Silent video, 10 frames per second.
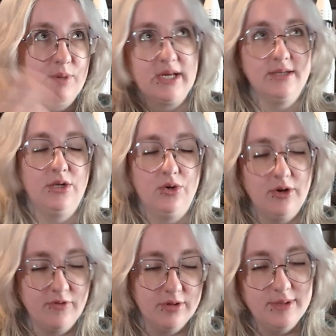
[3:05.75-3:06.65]
biggest
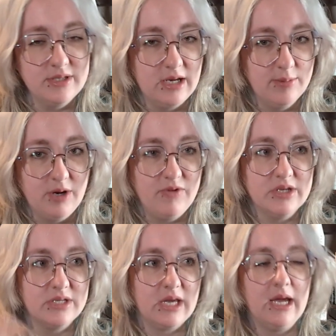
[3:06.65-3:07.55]
donor for the museum,
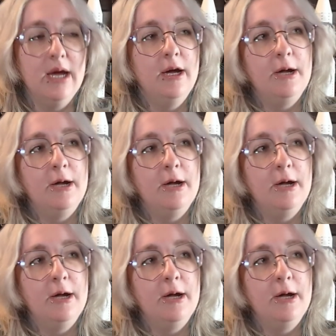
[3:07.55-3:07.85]
obviously.